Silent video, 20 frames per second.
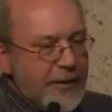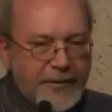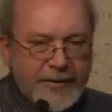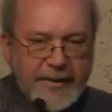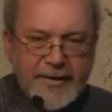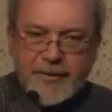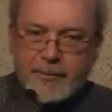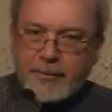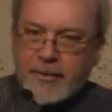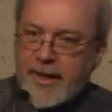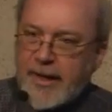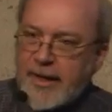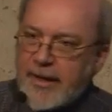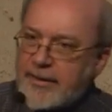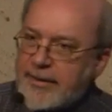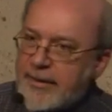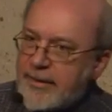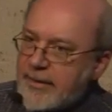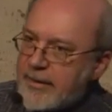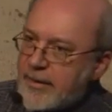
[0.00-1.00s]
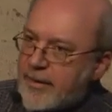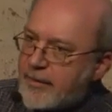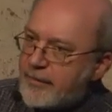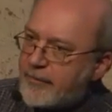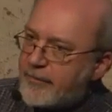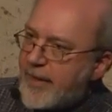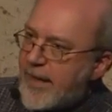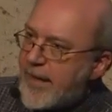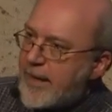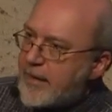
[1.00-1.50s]
on display didn't
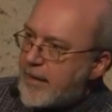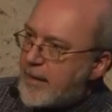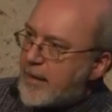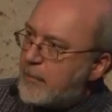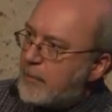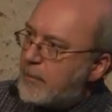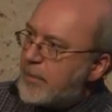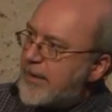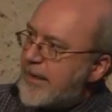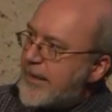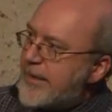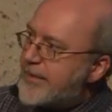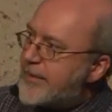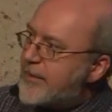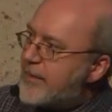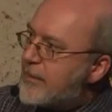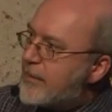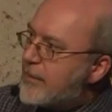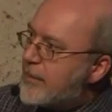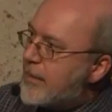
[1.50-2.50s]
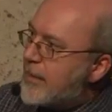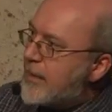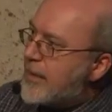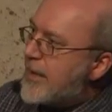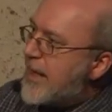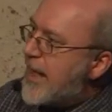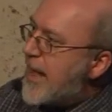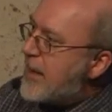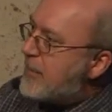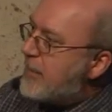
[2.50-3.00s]
convey the complete
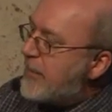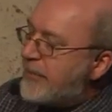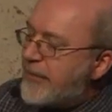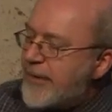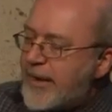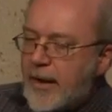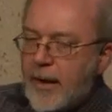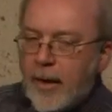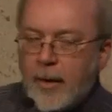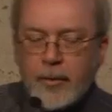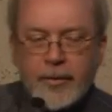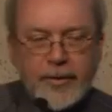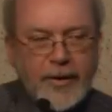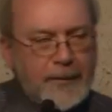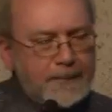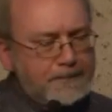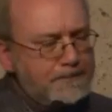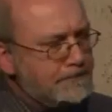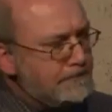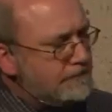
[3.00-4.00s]
name of the owner.